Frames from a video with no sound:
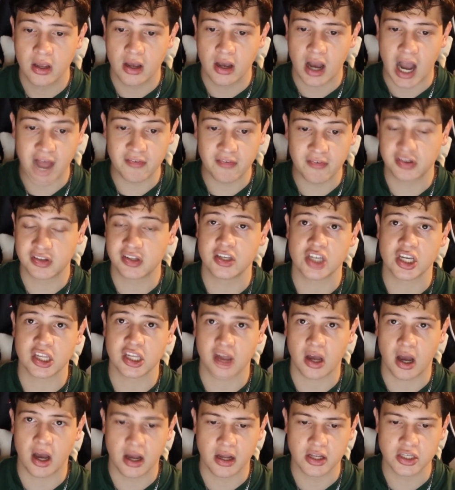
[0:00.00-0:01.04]
obviously
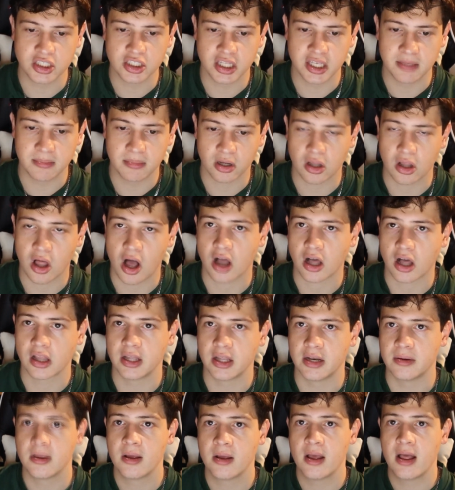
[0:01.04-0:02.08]
Jalen McLaughlin